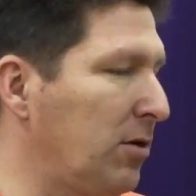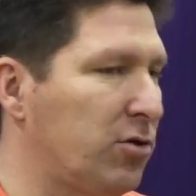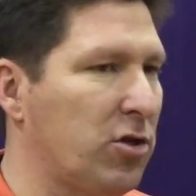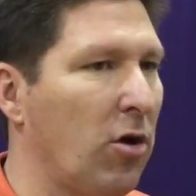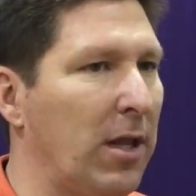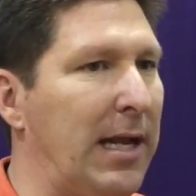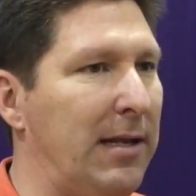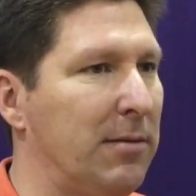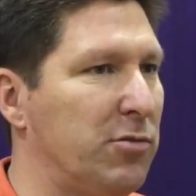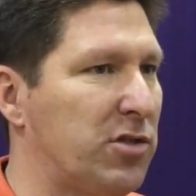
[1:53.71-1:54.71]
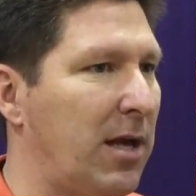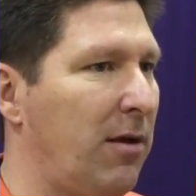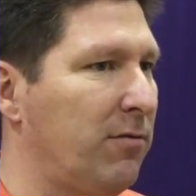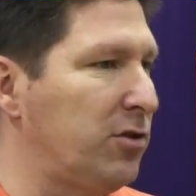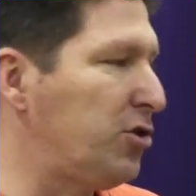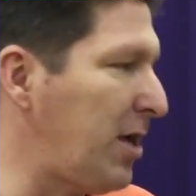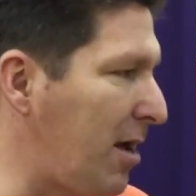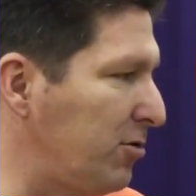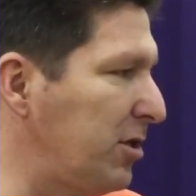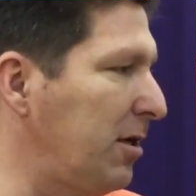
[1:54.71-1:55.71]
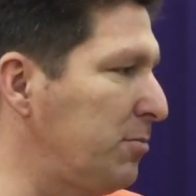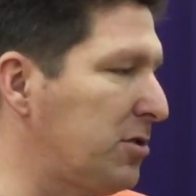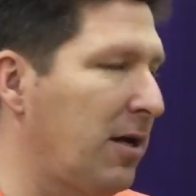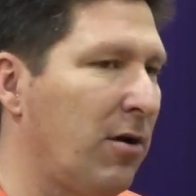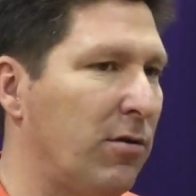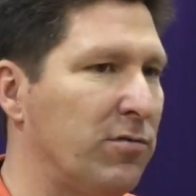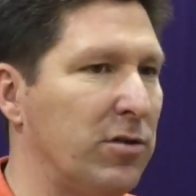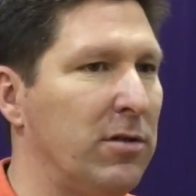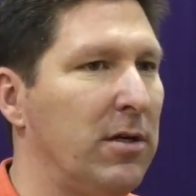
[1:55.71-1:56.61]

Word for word: start leading themselves and challenging themselves